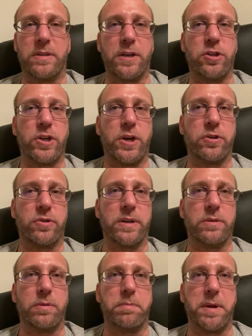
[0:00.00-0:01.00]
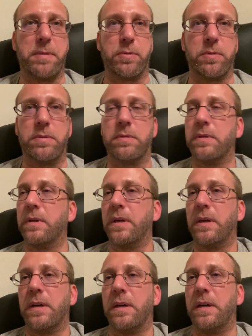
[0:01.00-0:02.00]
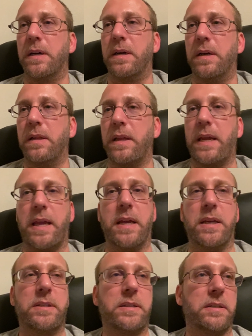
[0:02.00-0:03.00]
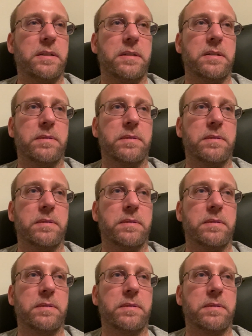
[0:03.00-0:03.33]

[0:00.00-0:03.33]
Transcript: They share drinks with people. They kiss.